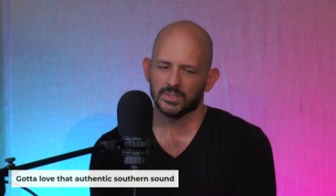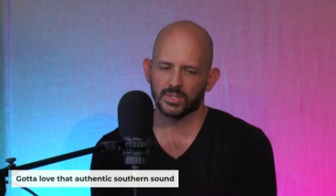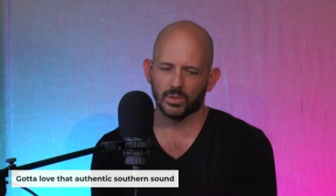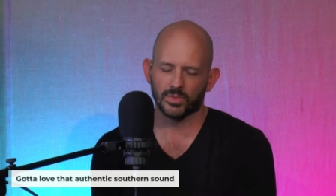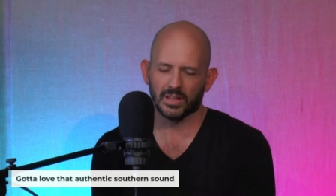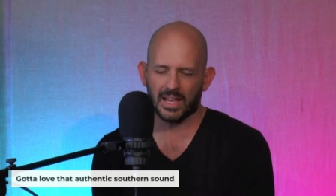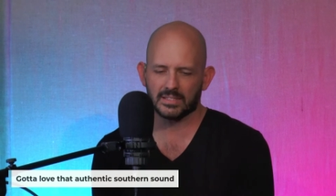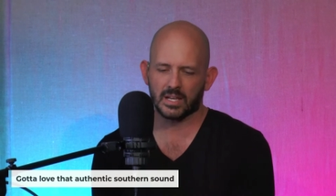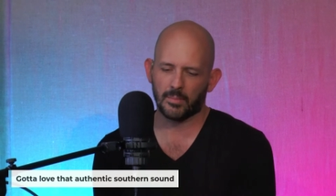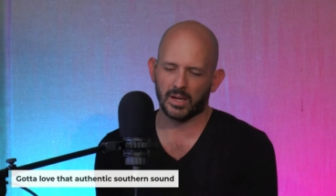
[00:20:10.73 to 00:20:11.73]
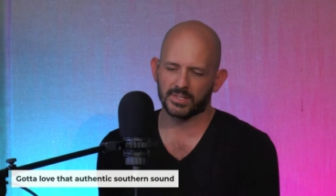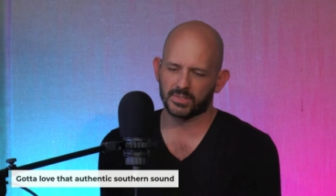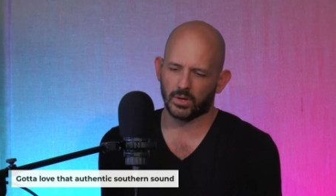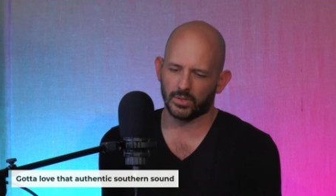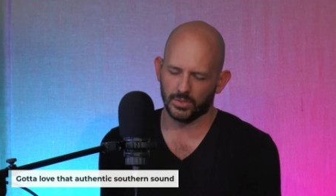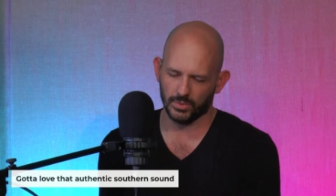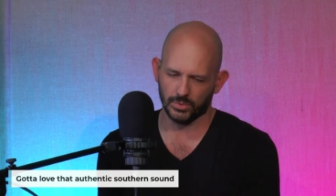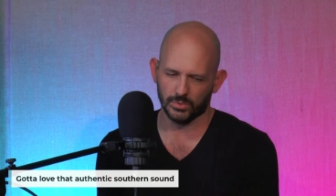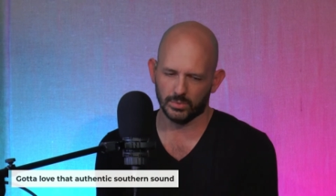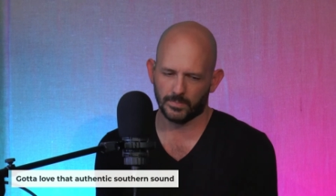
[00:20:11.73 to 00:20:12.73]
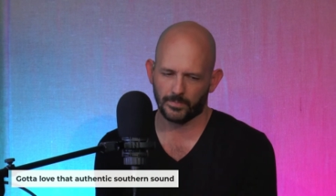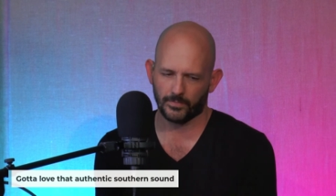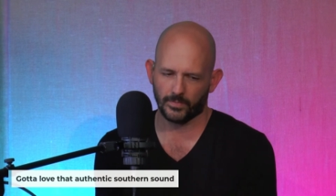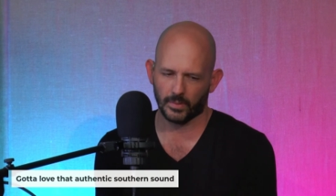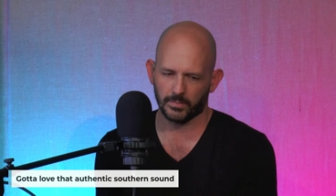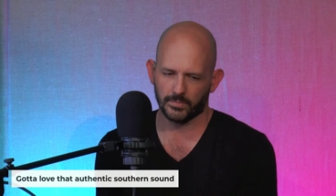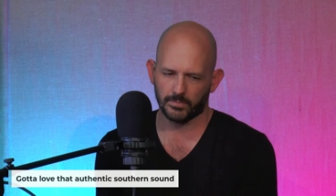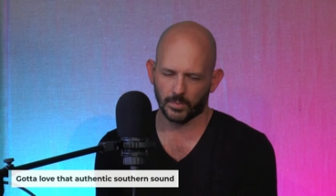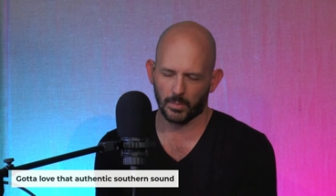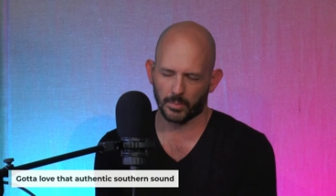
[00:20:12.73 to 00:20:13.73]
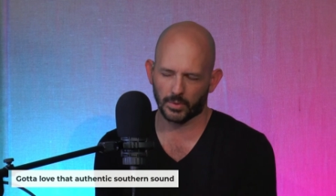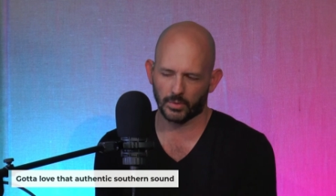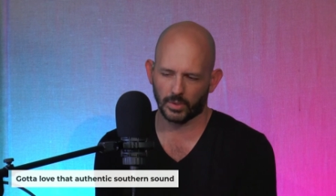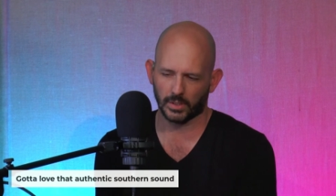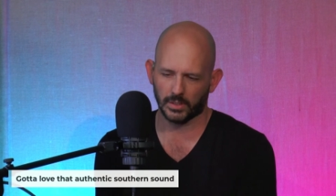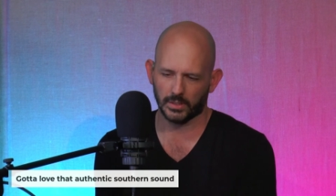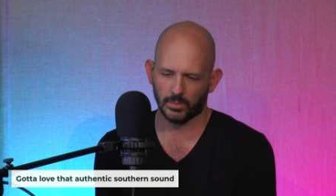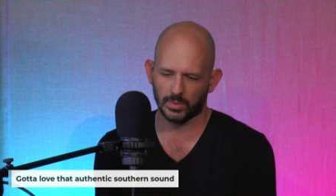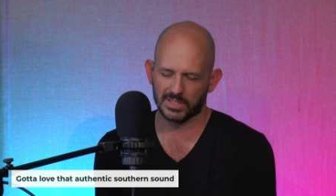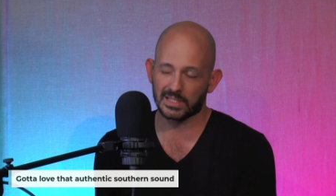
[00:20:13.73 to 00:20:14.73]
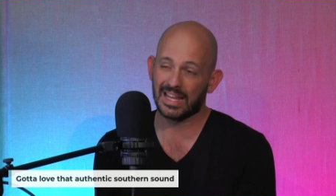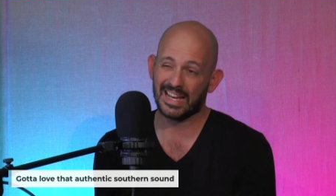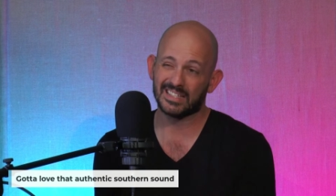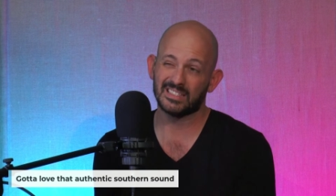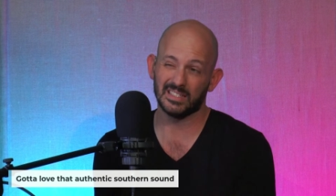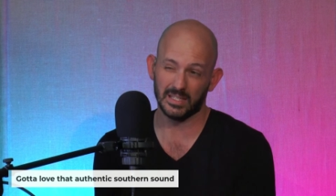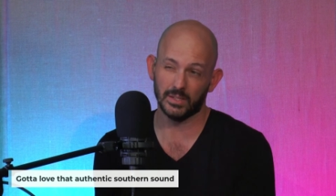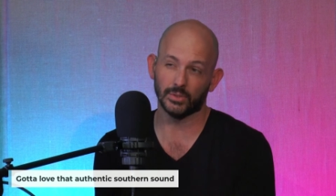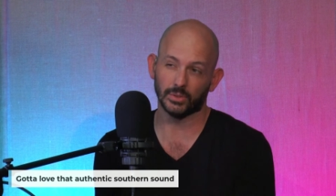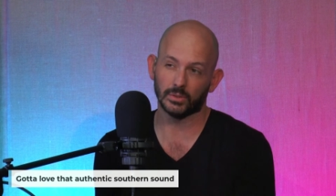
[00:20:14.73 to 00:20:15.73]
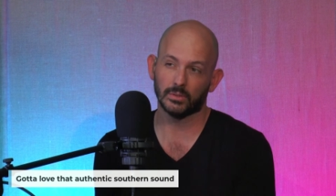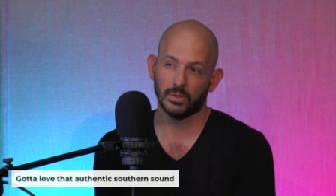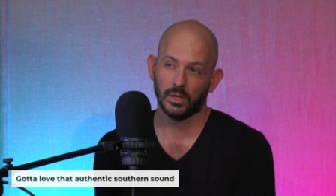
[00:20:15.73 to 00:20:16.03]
So the last time I saw you, if I'm remembering correctly, was last year